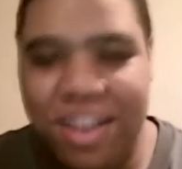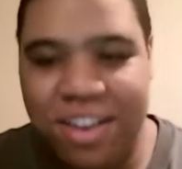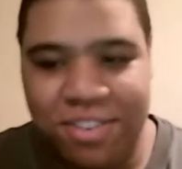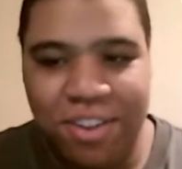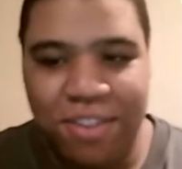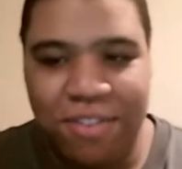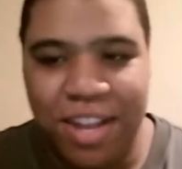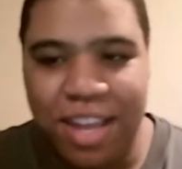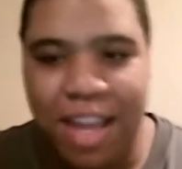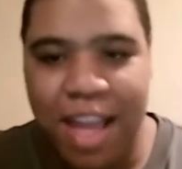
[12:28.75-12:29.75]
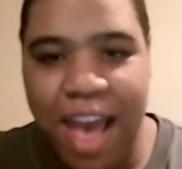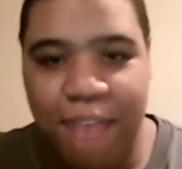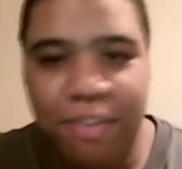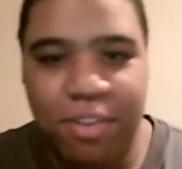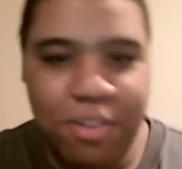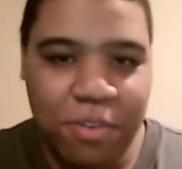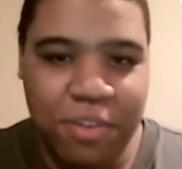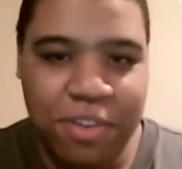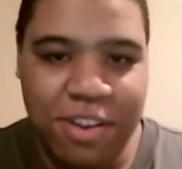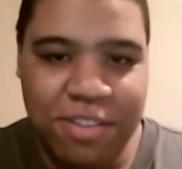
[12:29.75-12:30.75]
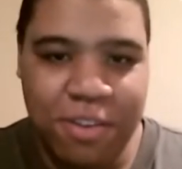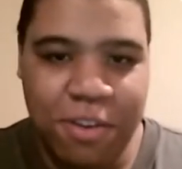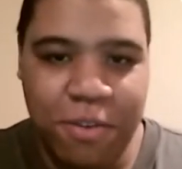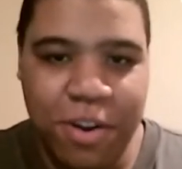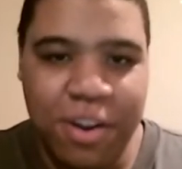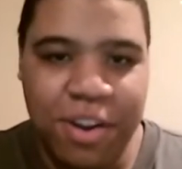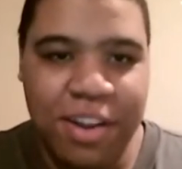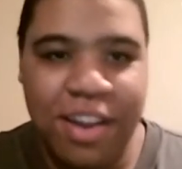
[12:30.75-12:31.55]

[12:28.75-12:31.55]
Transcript: should start reading it after this whole series is over.